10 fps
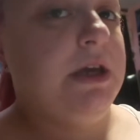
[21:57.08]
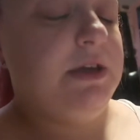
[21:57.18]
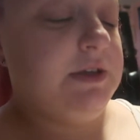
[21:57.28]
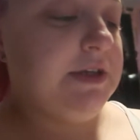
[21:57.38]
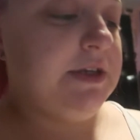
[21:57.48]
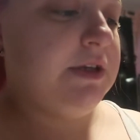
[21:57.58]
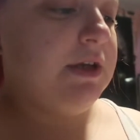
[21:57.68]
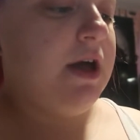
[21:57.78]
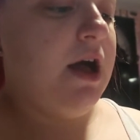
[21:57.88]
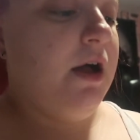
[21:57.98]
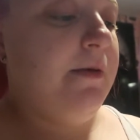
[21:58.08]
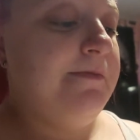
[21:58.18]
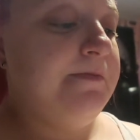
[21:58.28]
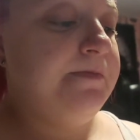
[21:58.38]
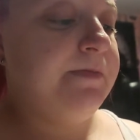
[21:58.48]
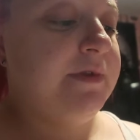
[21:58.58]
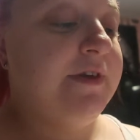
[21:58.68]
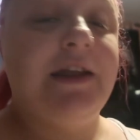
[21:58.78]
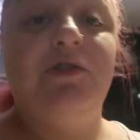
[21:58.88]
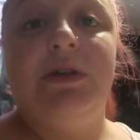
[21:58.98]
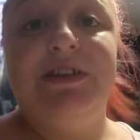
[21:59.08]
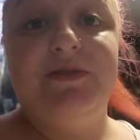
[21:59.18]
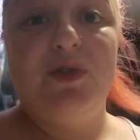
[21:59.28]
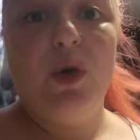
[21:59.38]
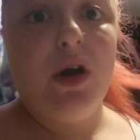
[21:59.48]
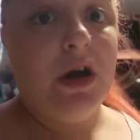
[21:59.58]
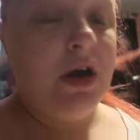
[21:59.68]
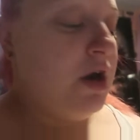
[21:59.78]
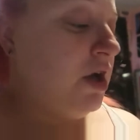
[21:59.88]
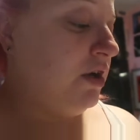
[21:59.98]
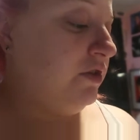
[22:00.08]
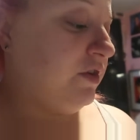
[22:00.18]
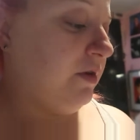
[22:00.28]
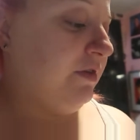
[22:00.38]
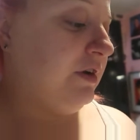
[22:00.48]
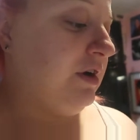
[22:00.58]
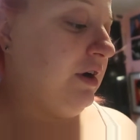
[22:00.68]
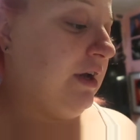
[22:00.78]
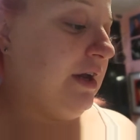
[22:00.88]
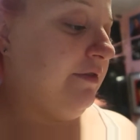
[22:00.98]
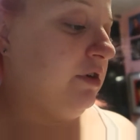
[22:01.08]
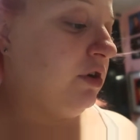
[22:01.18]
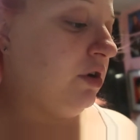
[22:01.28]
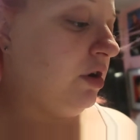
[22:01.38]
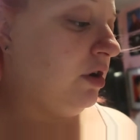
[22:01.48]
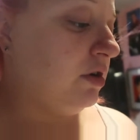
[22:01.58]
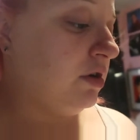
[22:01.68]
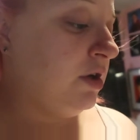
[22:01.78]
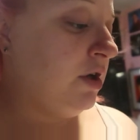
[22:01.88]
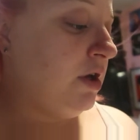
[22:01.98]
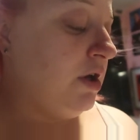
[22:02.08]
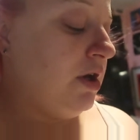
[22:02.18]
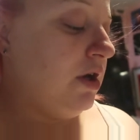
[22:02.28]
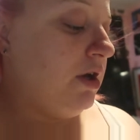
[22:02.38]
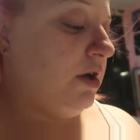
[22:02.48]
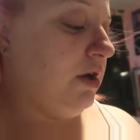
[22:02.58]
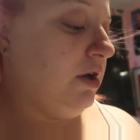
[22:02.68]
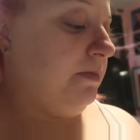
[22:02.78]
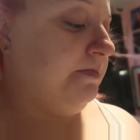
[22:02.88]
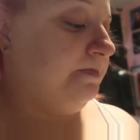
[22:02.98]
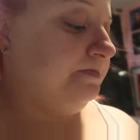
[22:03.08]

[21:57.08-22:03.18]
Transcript: is um, 10.24 so it's nearly 11 o'clock. Um,